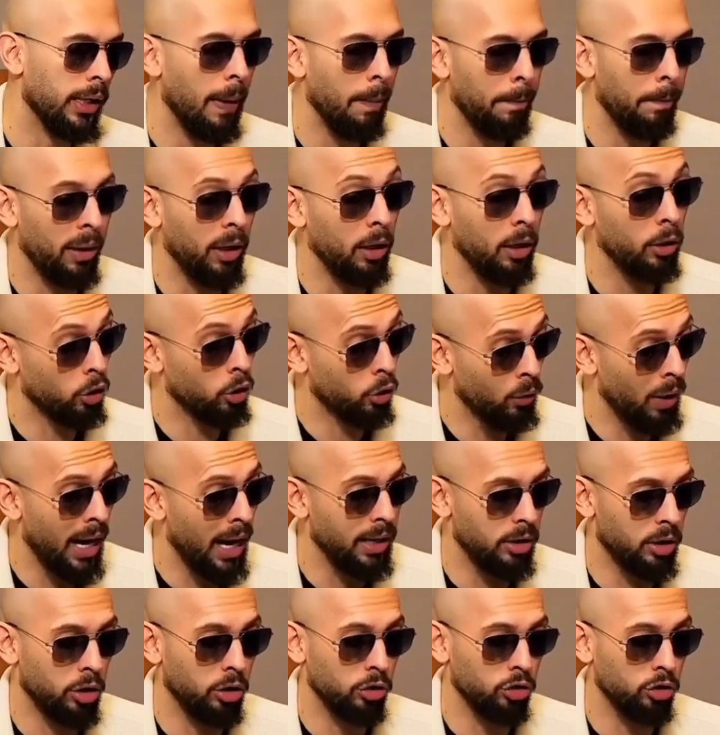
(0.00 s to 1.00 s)
But you're right.
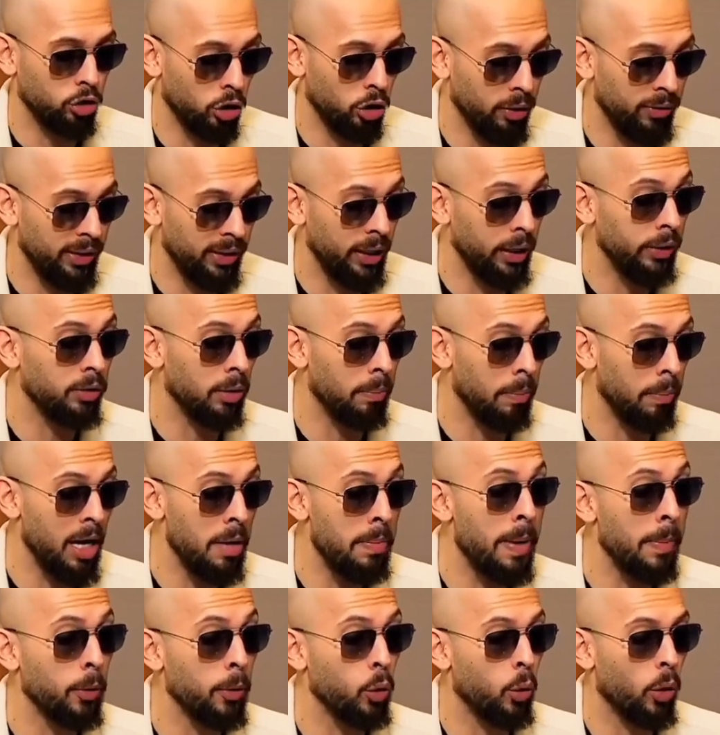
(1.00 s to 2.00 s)
The conservatives and many
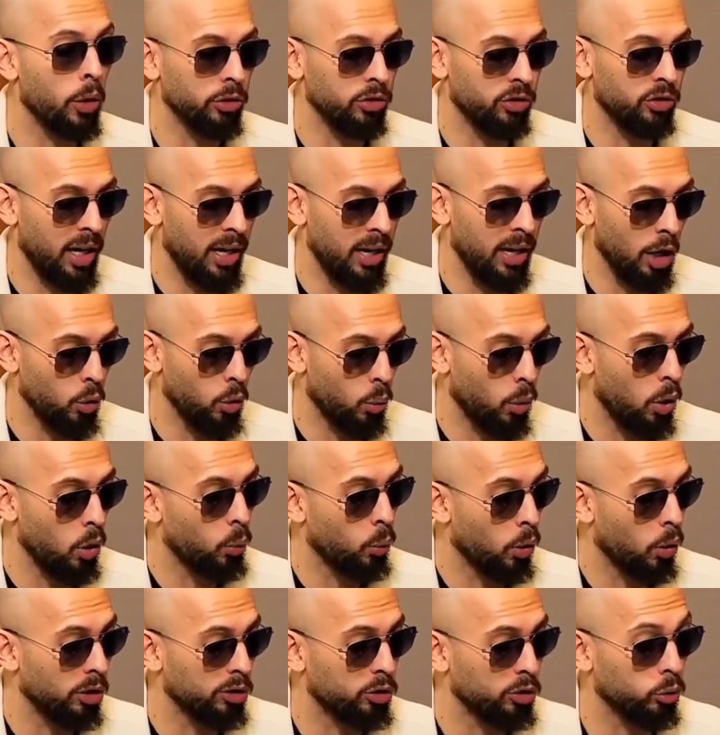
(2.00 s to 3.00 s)
people who understand how the world
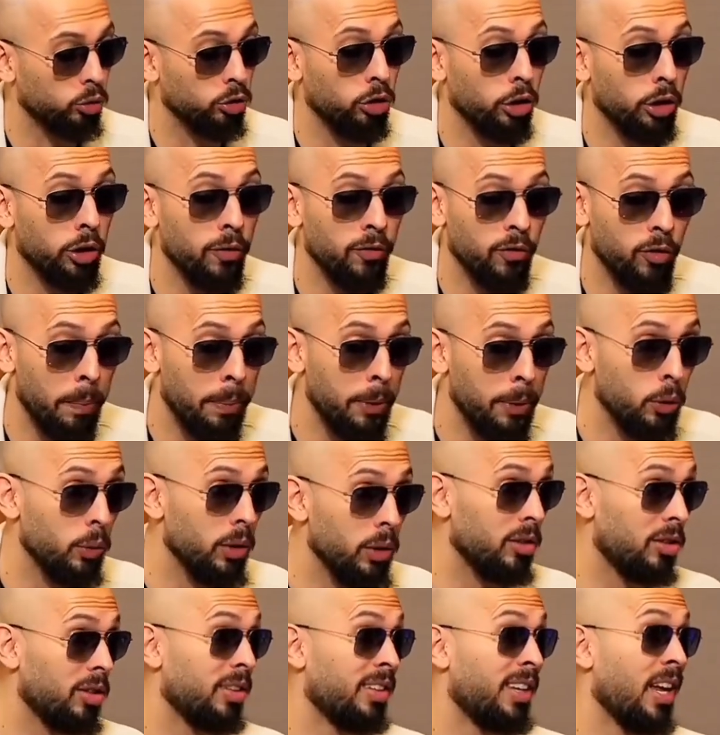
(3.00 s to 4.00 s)
works was looking for
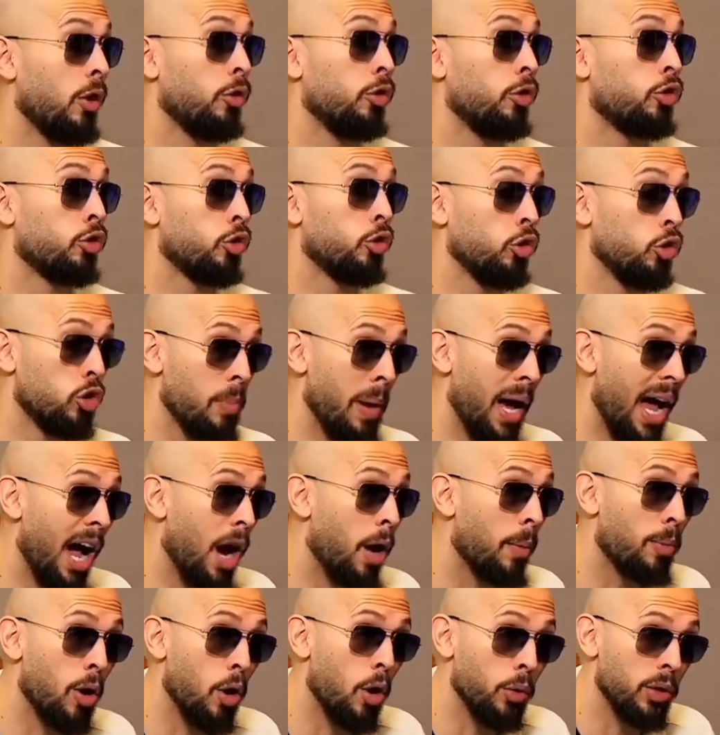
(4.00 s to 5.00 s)
Putin to tell the truth about how
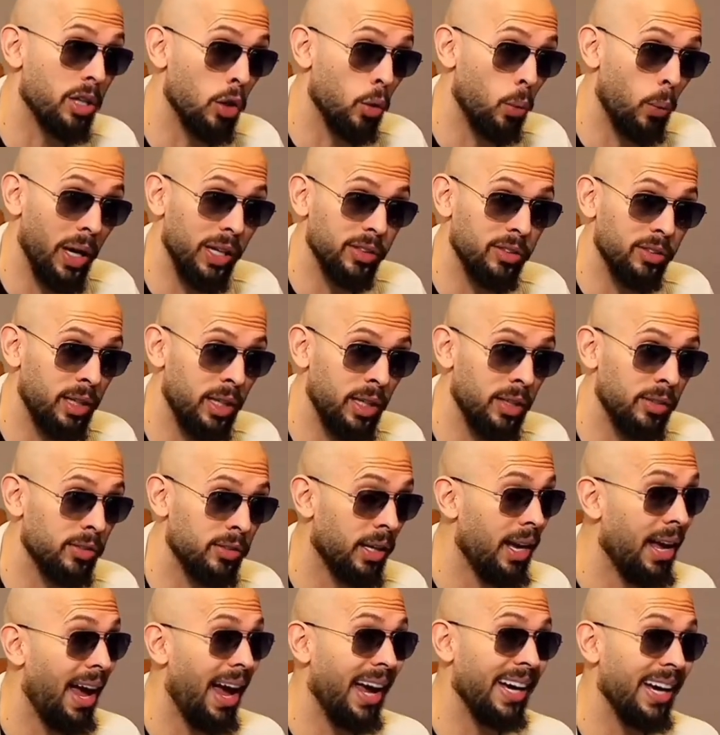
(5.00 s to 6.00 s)
broken the West is.
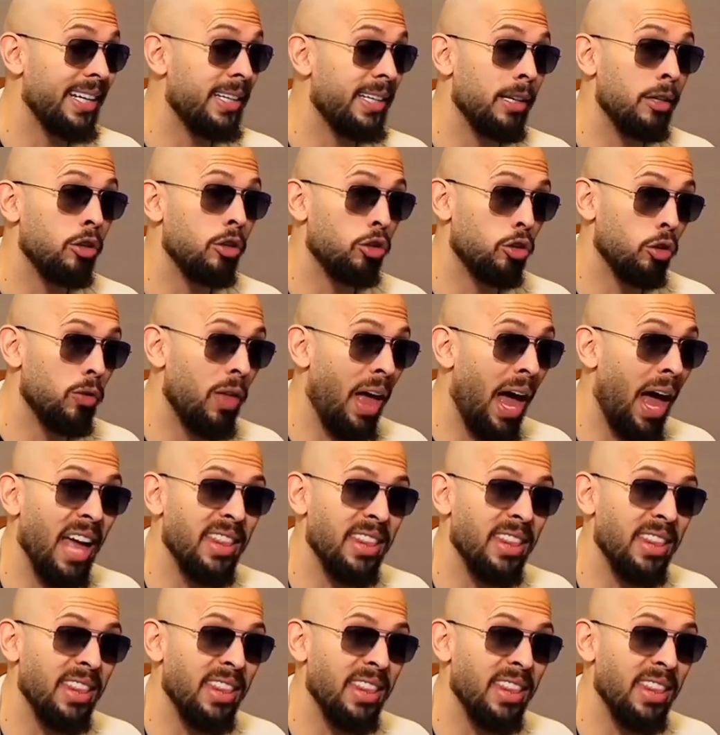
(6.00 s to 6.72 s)
And he didn't do that.